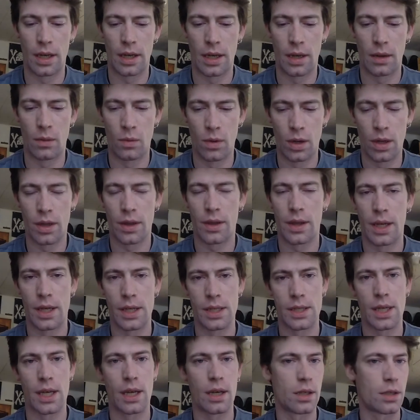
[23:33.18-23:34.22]
And one of the
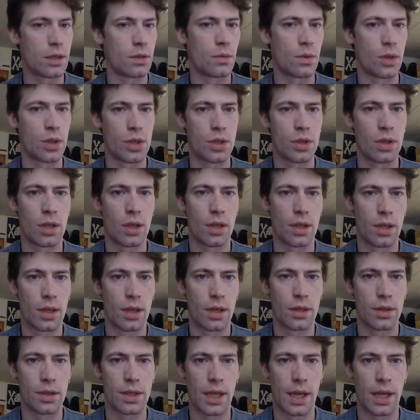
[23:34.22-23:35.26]
things I also want you all to
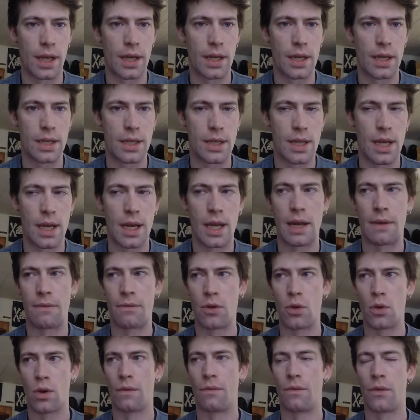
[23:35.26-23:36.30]
understand is that
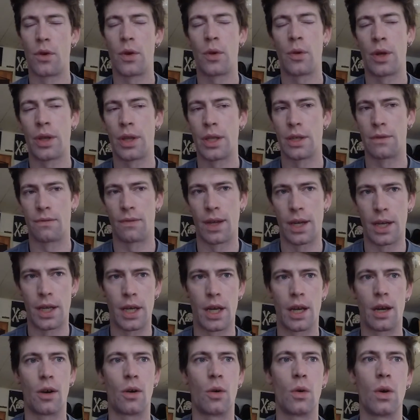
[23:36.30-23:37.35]
if you are viewing this
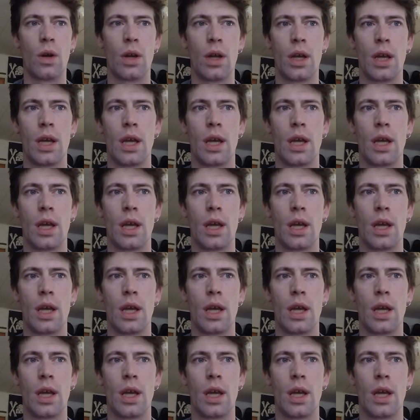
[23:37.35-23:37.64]
video